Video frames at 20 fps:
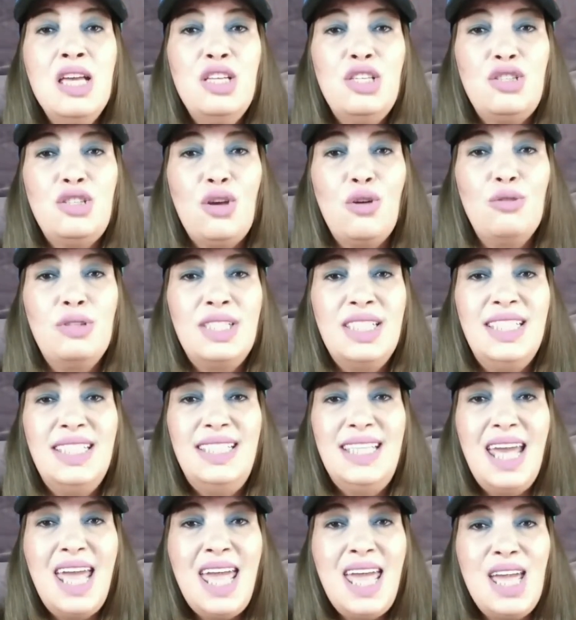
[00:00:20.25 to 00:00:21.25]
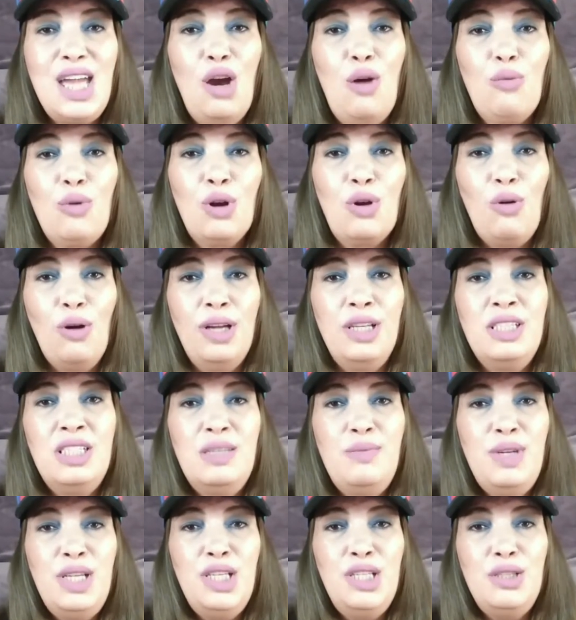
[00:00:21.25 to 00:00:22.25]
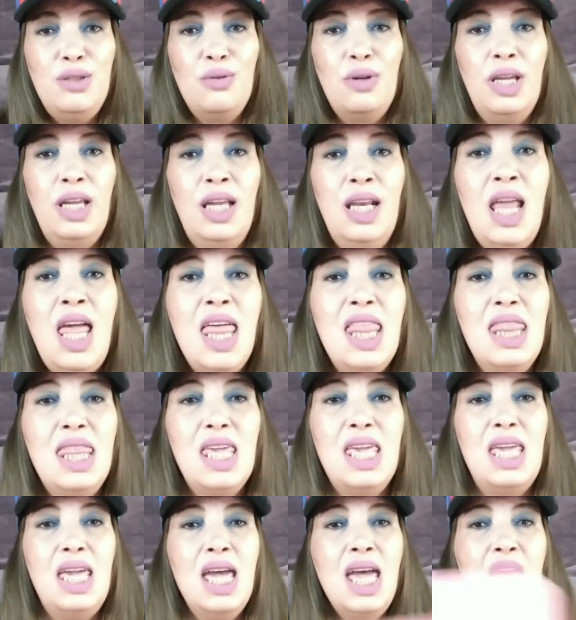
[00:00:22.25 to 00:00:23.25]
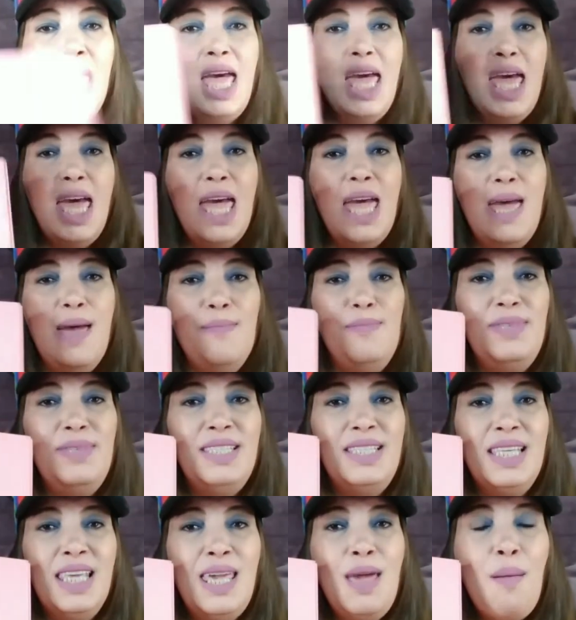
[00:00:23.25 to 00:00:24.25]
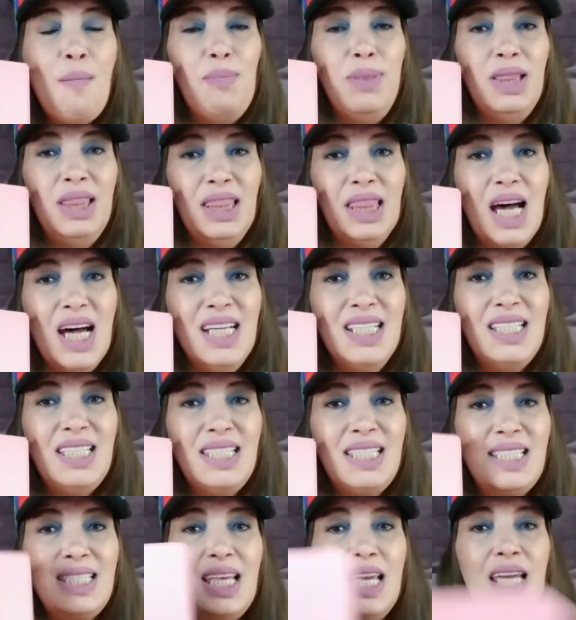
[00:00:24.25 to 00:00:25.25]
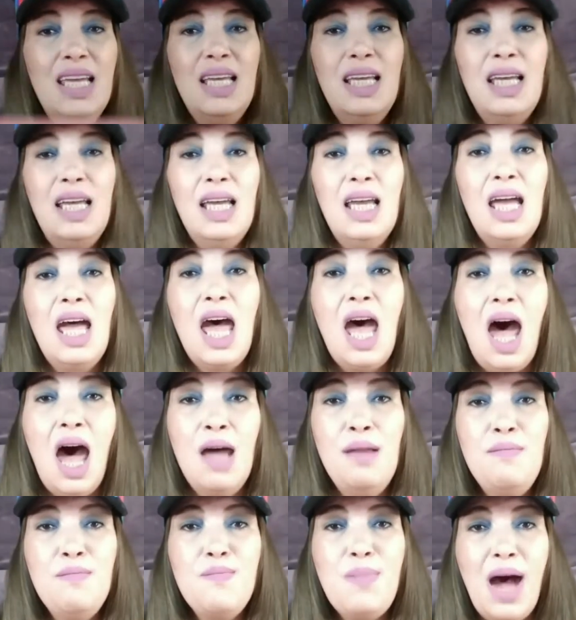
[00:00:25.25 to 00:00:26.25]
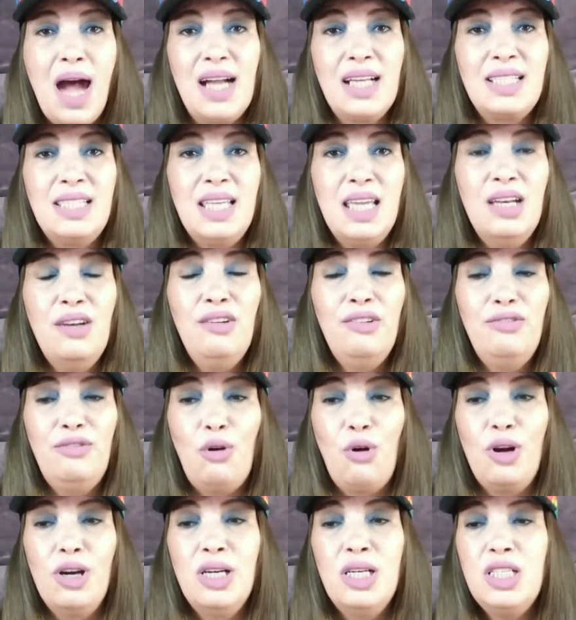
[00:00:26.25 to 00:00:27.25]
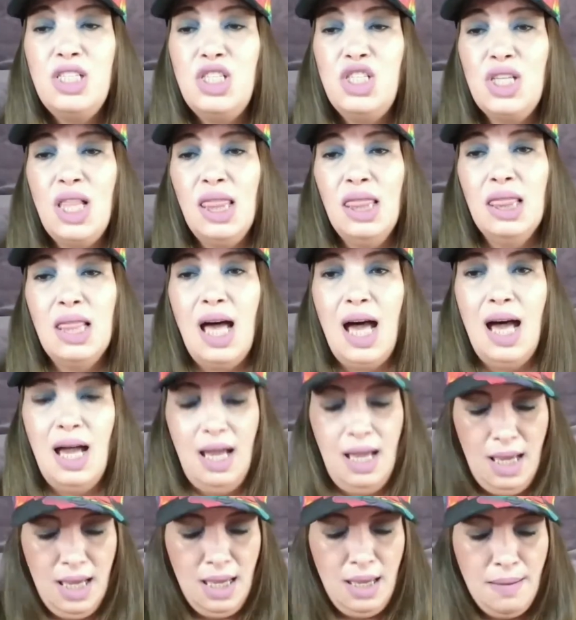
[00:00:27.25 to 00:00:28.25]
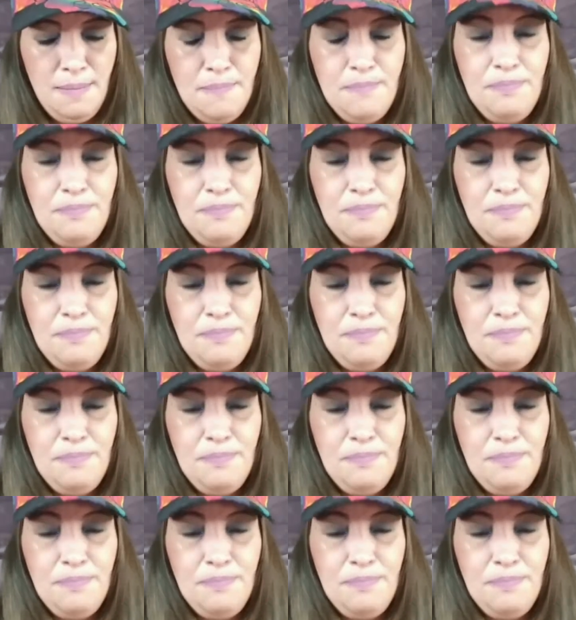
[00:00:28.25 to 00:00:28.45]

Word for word: So today we're going to be doing the Ipsy Plus unboxing for July.